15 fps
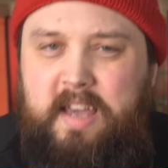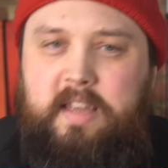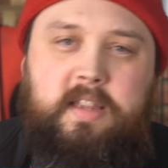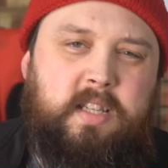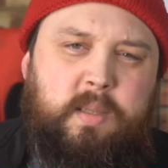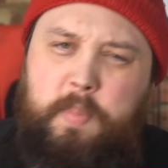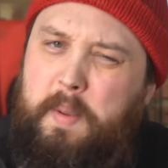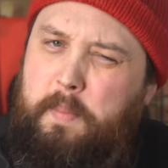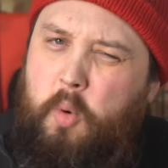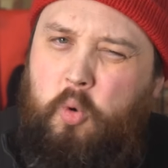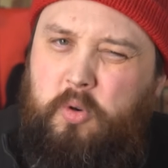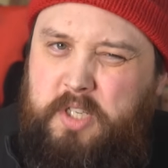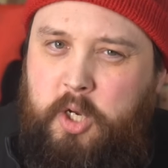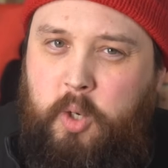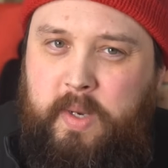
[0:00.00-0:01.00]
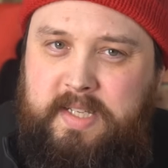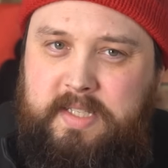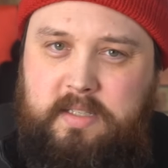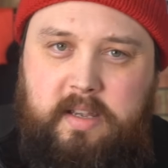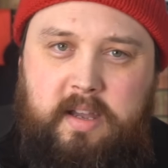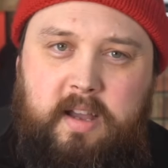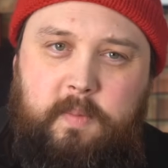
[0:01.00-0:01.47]
There's a bit more to
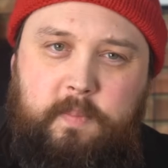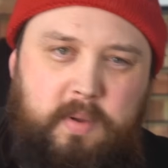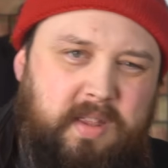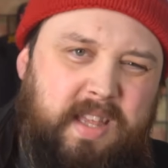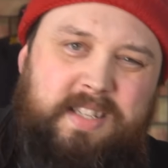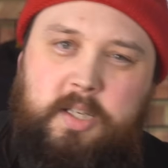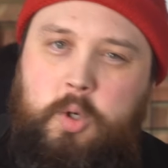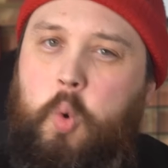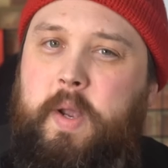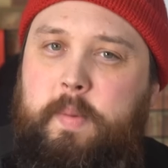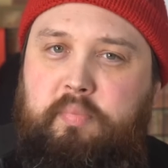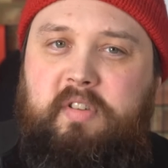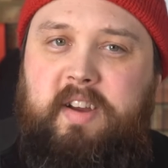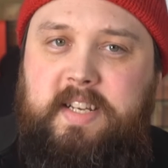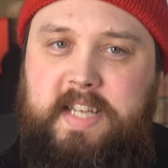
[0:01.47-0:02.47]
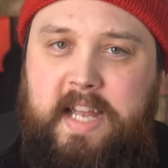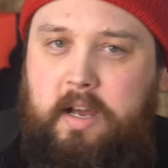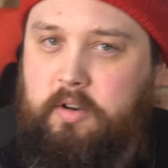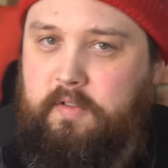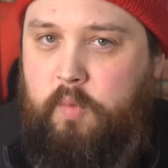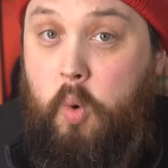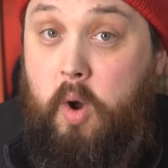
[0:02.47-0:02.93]
it, but that's a quick breakdown
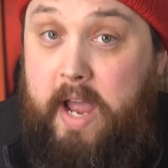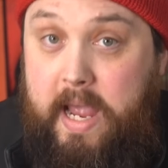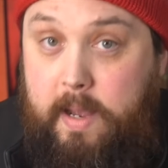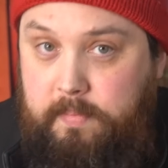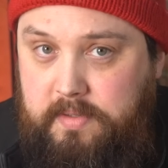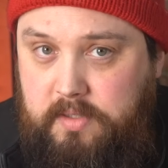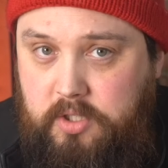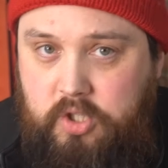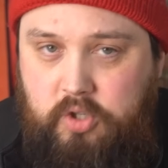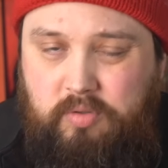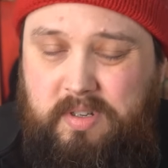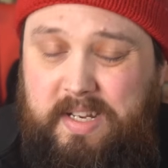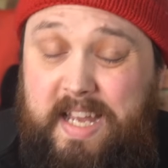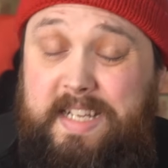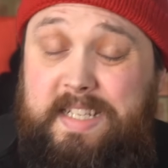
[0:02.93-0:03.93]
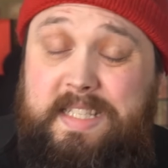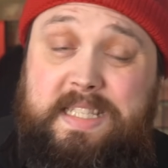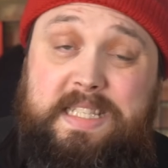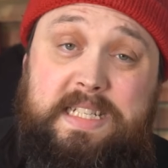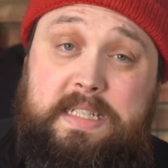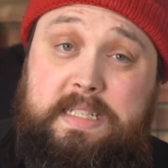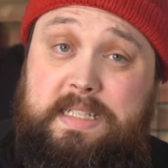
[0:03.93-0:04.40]
of what happens during a
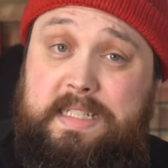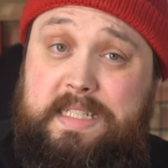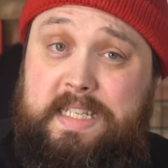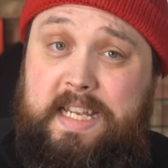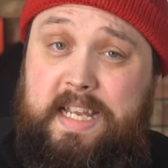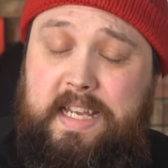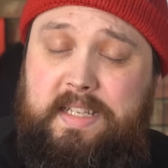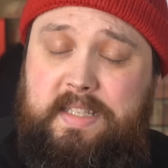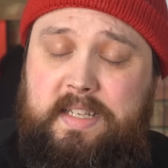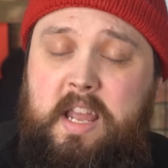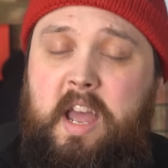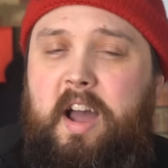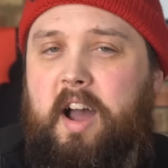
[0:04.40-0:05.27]
cylinder test.